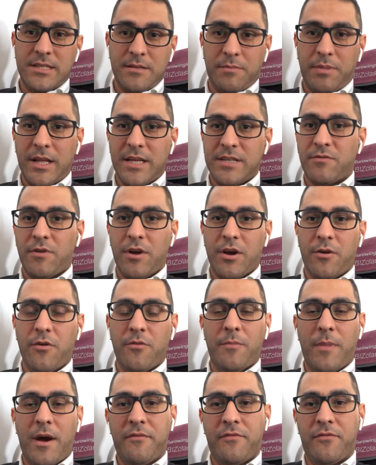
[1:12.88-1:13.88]
a place where I go
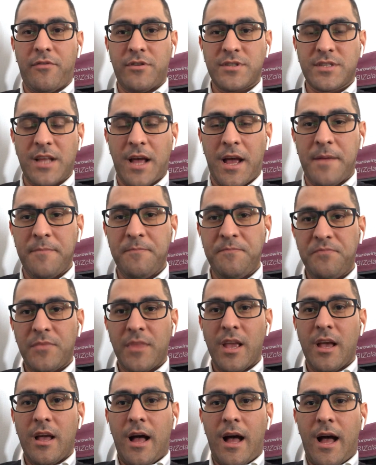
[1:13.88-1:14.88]
my first time,
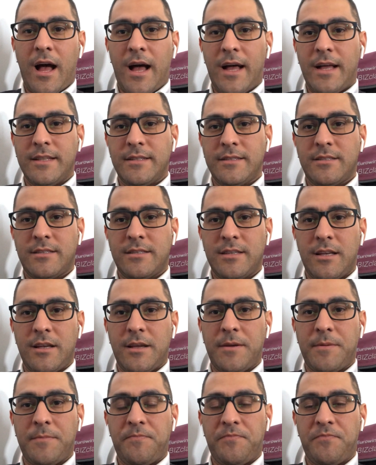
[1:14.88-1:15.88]
and
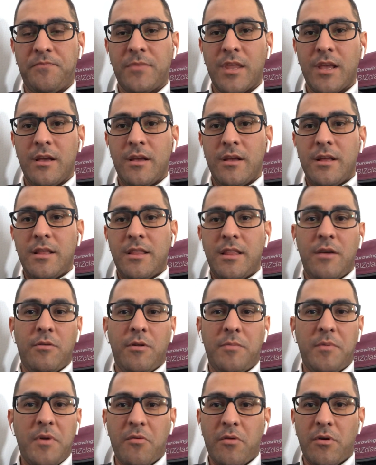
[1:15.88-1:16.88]
there
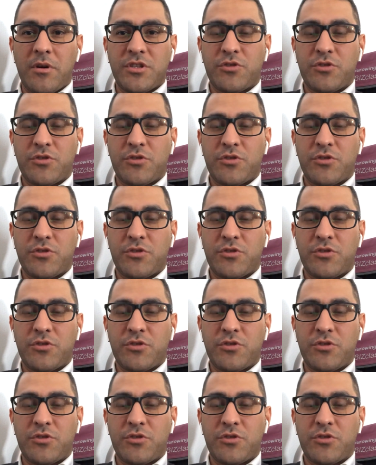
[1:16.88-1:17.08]
will be around